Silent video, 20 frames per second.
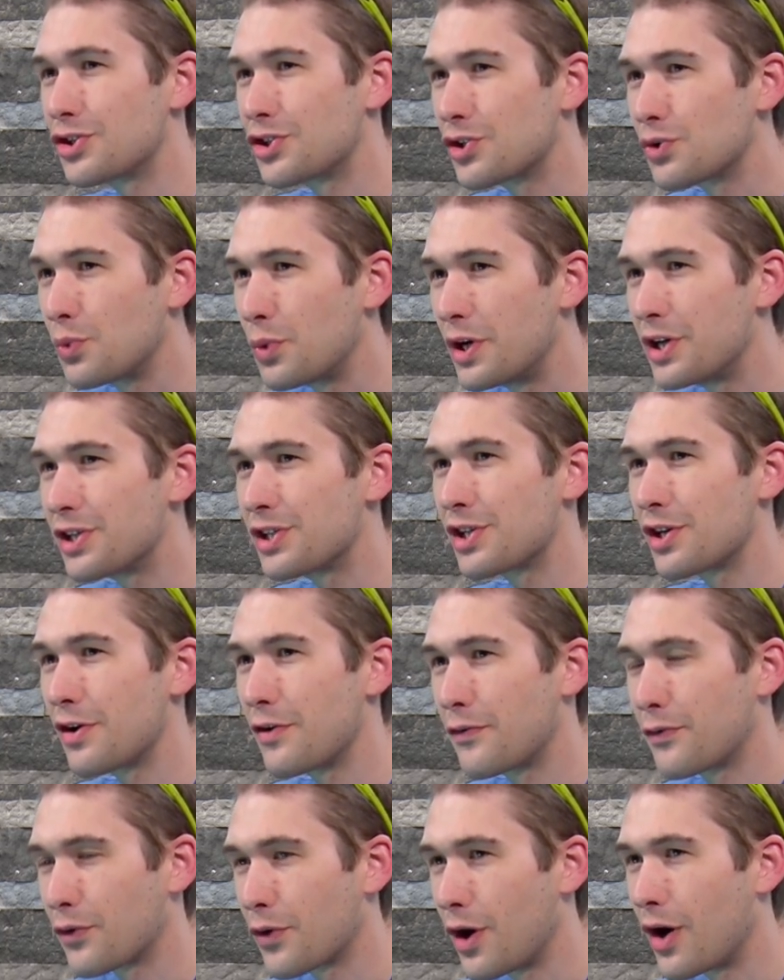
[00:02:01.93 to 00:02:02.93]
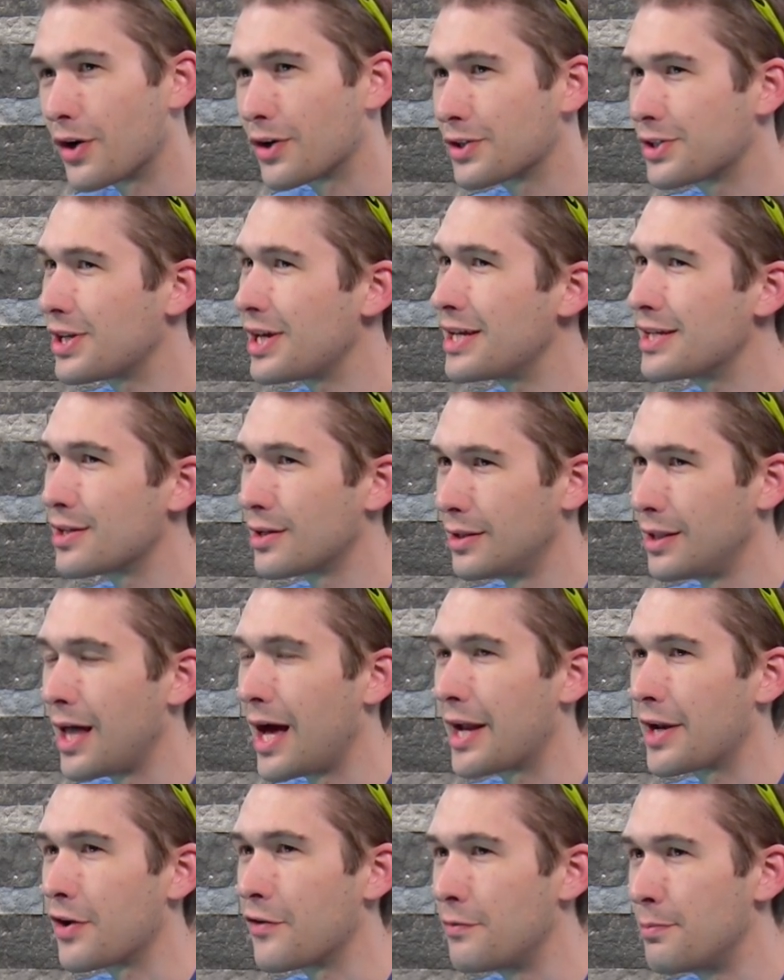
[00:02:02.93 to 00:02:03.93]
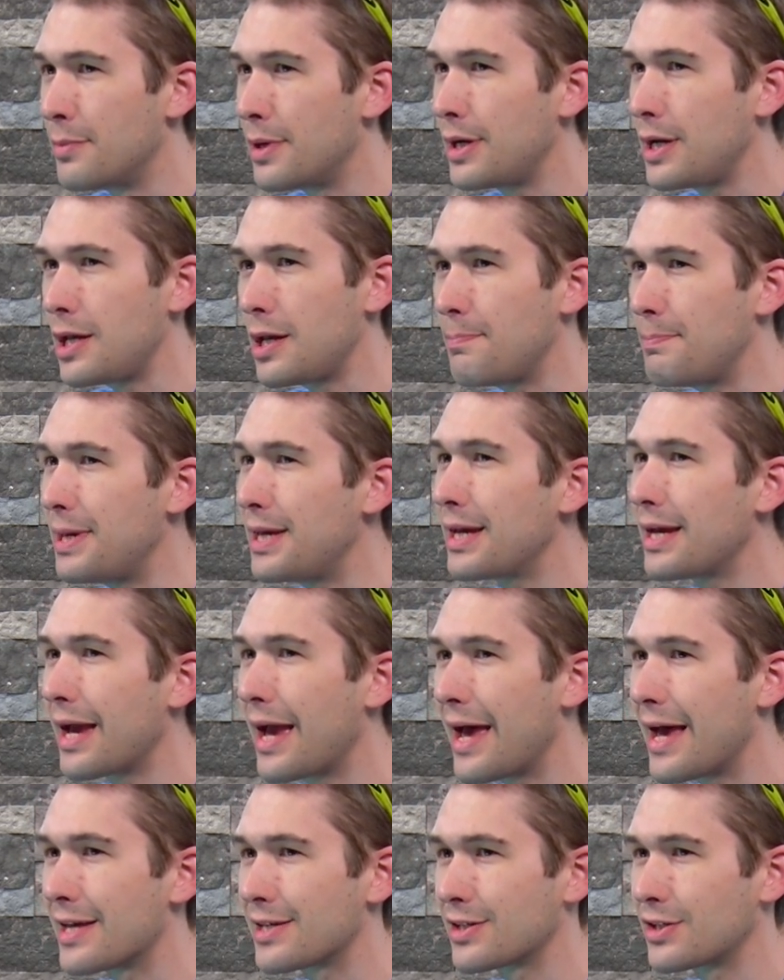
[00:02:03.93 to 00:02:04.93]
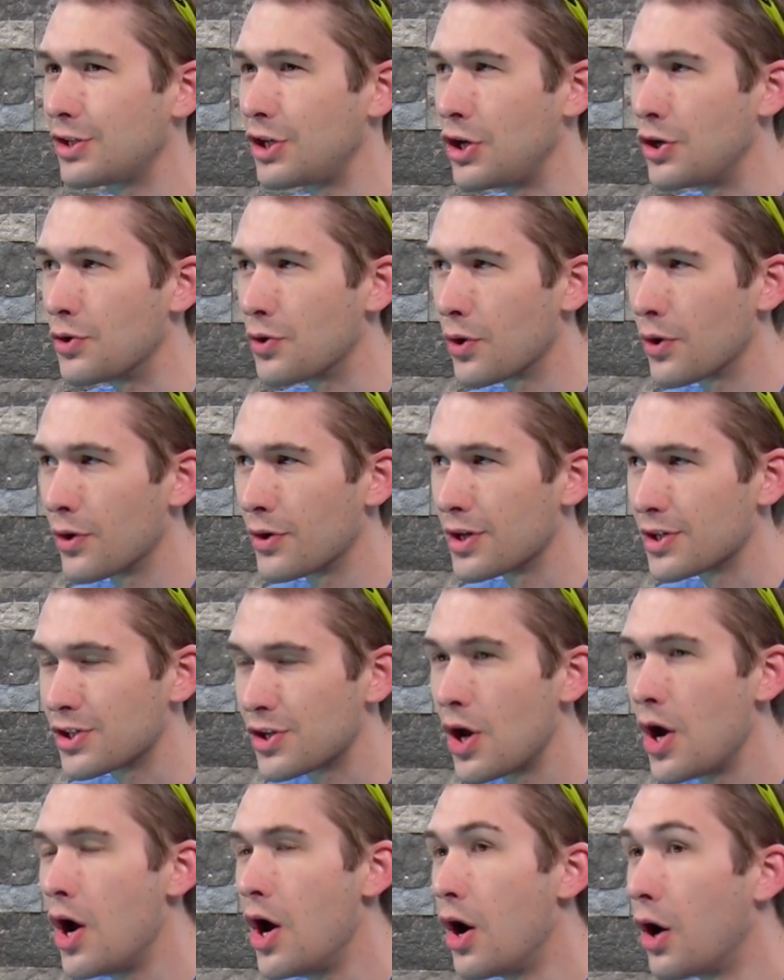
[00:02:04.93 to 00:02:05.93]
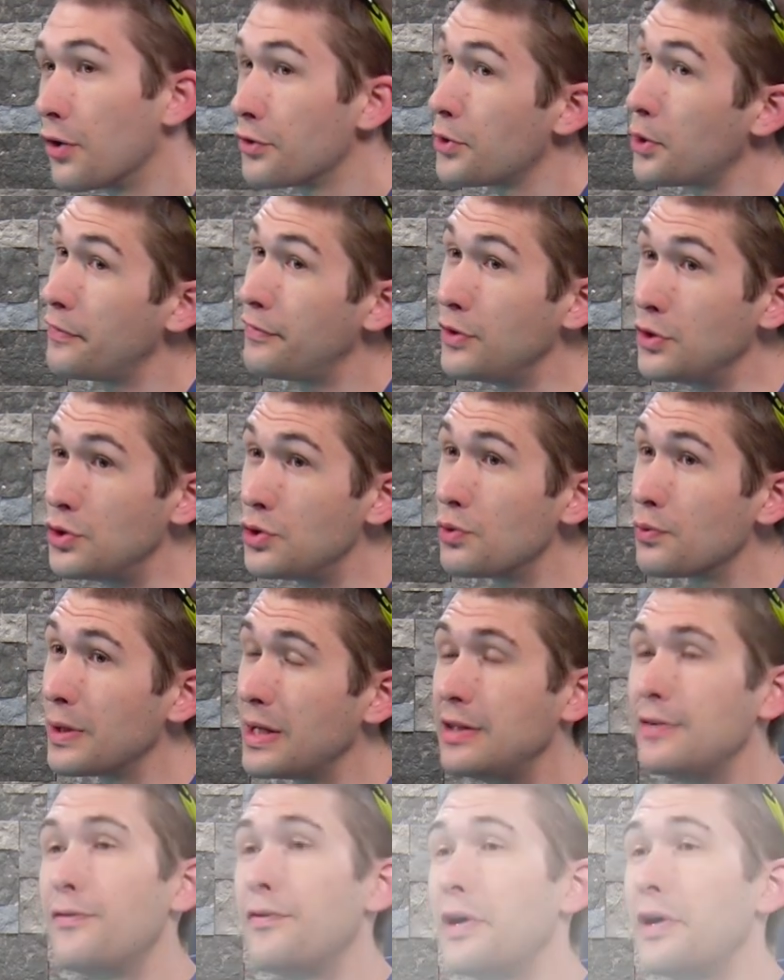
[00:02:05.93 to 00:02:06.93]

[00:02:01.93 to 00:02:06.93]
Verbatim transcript: Swiss francs is a lot of money being asked in earnest. Although if you do read the